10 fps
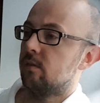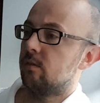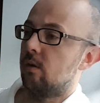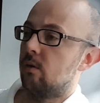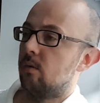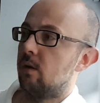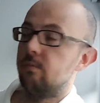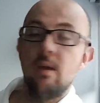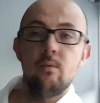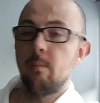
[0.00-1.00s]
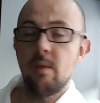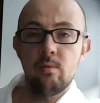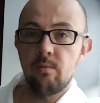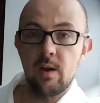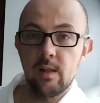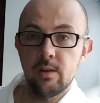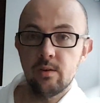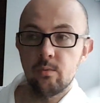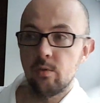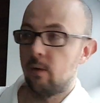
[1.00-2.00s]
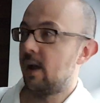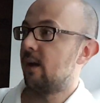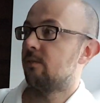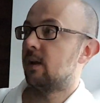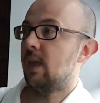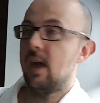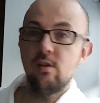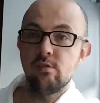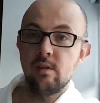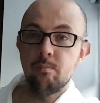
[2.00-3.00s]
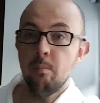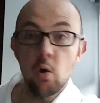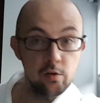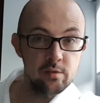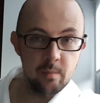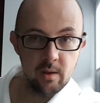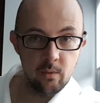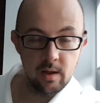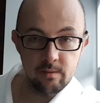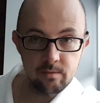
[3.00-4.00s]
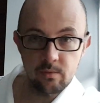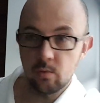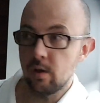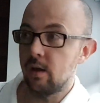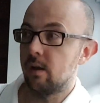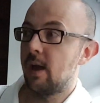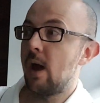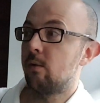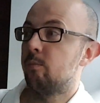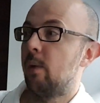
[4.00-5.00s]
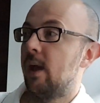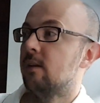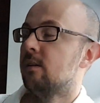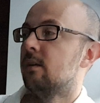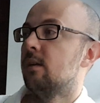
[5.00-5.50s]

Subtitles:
So I'm never violent, although I have occasionally pushed my wife out of bed,